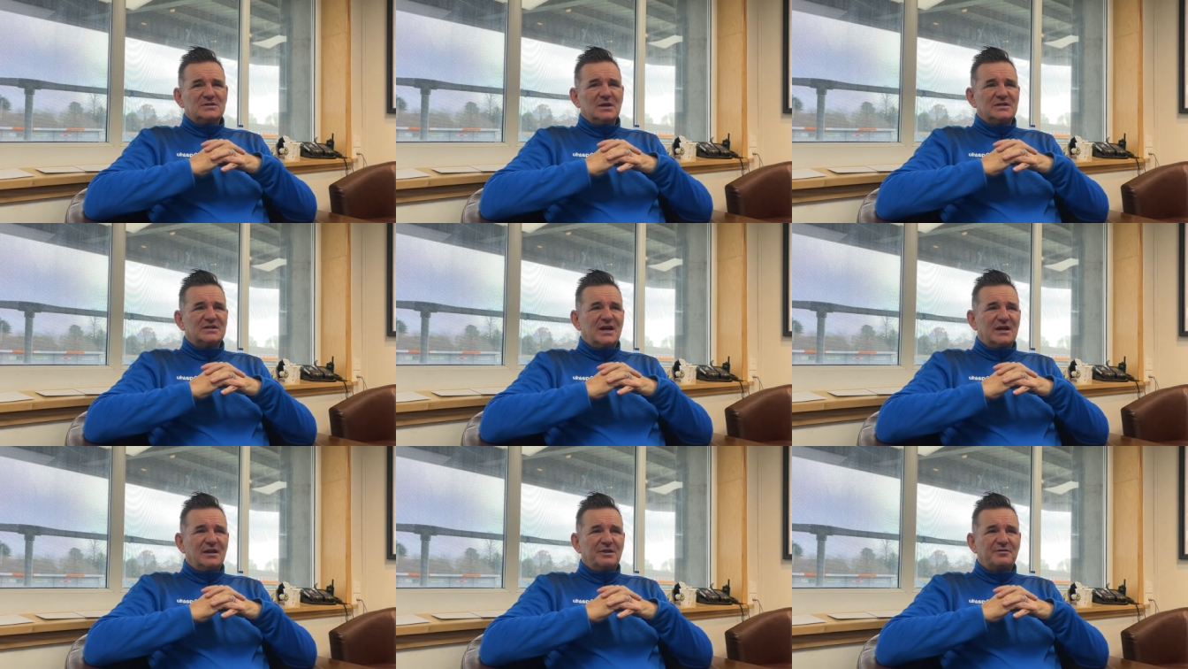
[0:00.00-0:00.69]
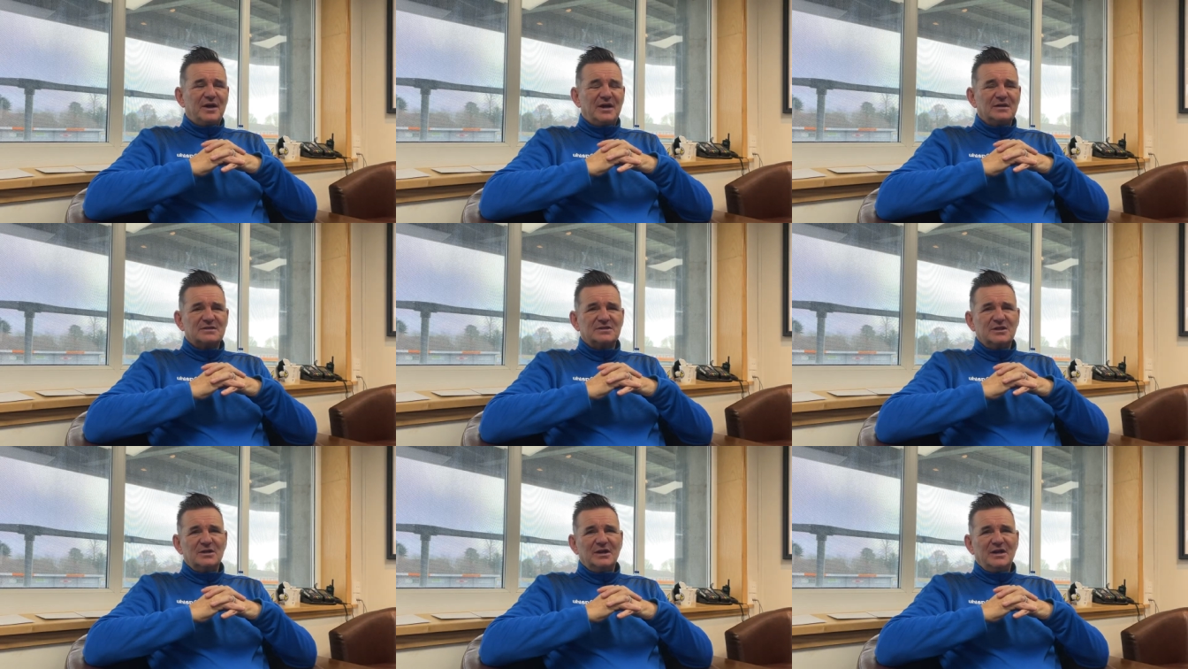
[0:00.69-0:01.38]
attacking threat,
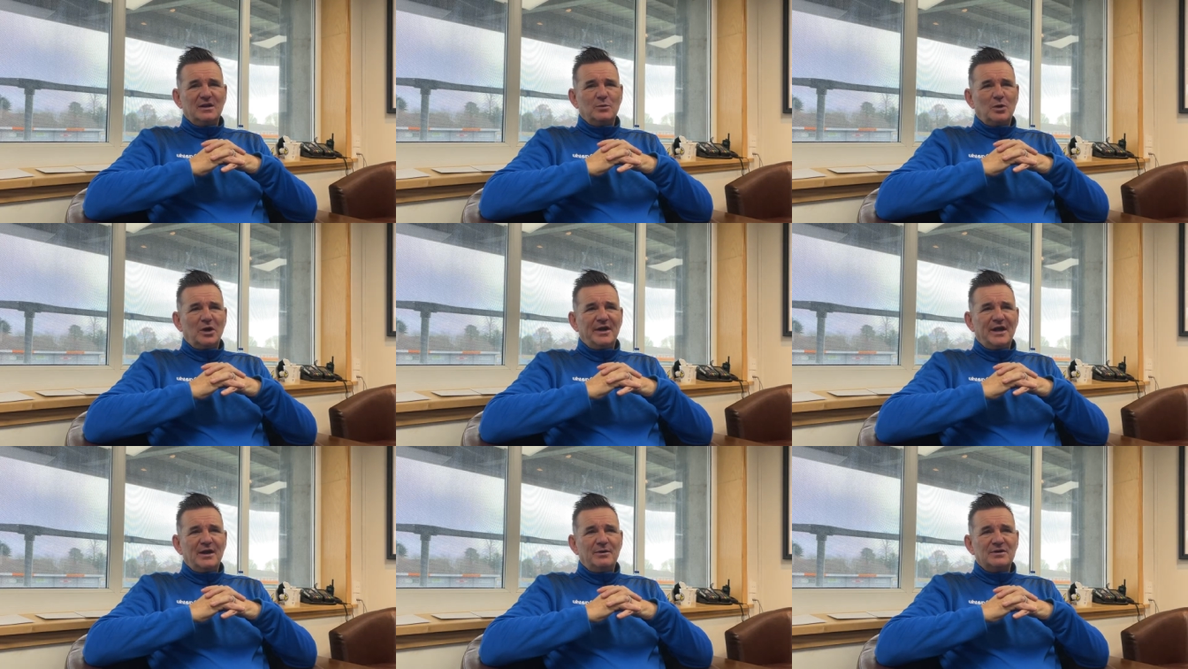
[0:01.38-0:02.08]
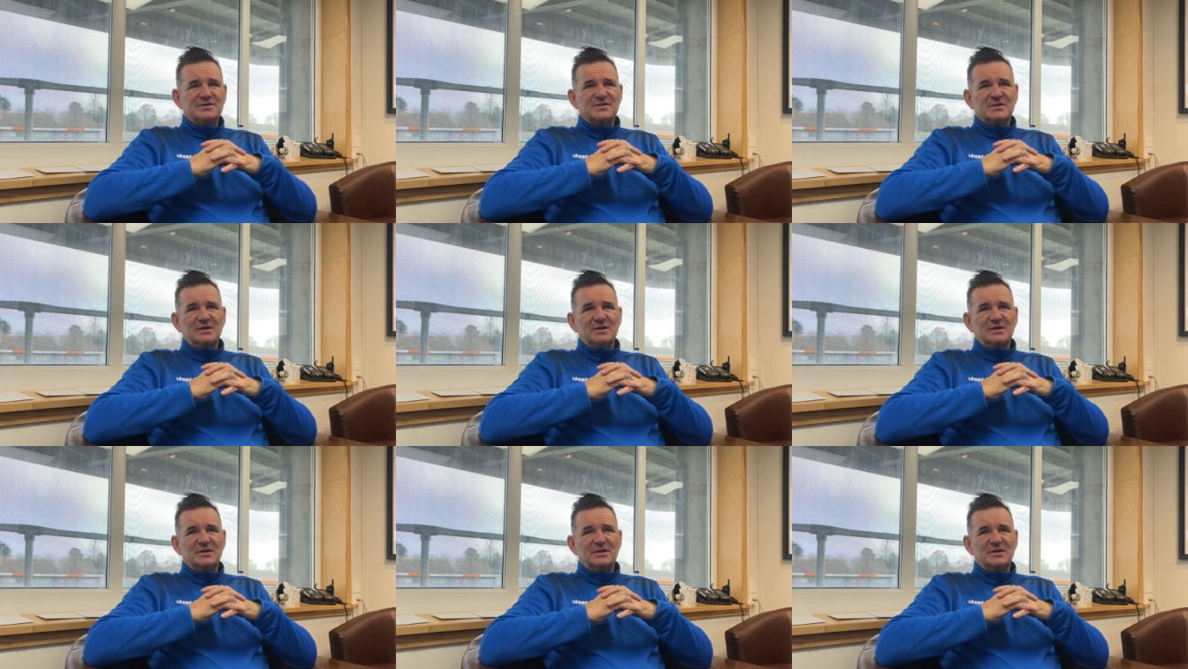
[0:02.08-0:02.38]
certainly in the wide areas.